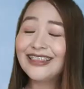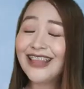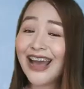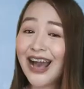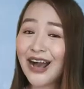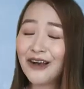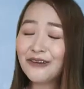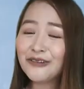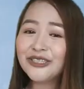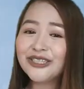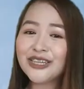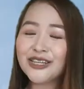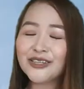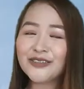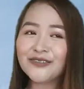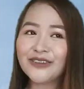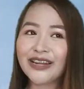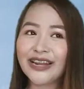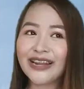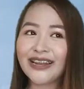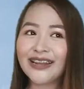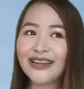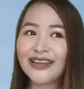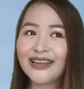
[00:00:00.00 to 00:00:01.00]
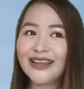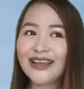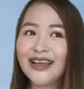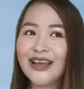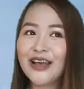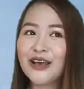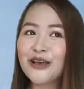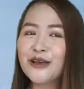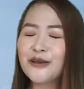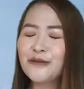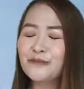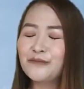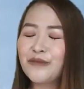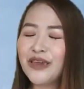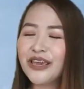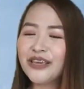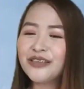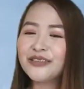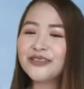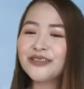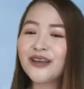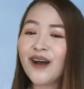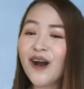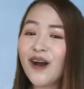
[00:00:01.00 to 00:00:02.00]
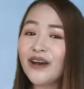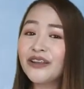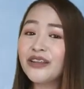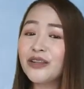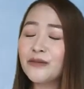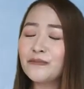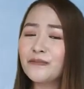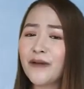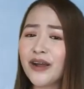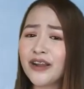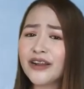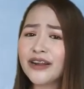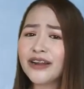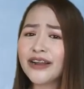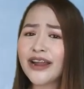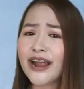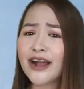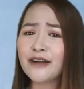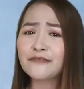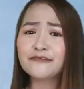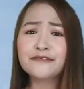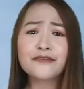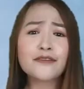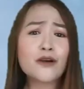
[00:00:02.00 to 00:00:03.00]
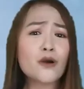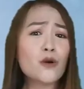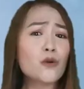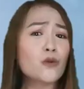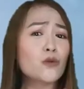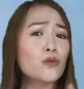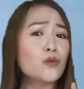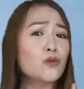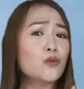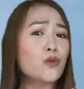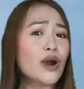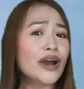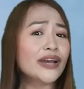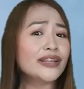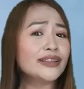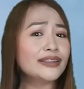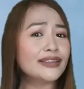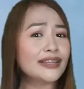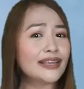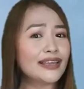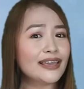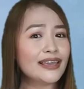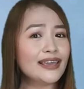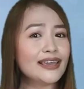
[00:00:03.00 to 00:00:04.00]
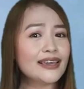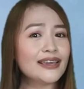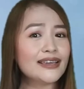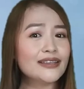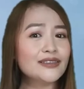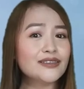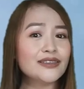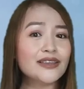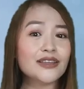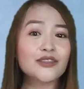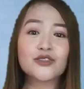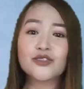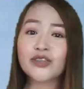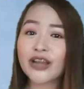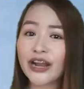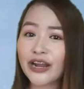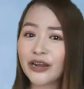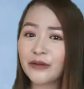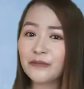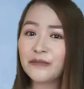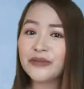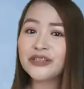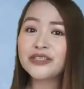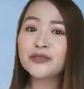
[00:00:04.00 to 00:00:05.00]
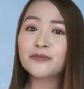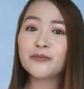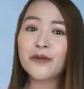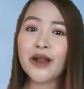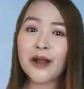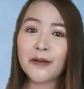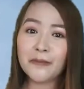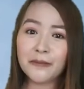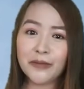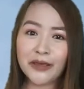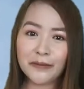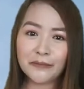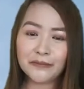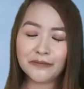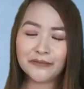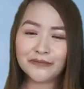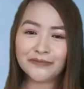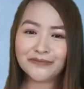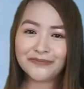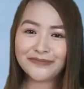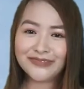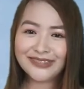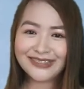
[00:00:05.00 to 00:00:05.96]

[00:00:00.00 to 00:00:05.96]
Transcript: Now, children, Based on the paragraph, what is Jeremy's problem?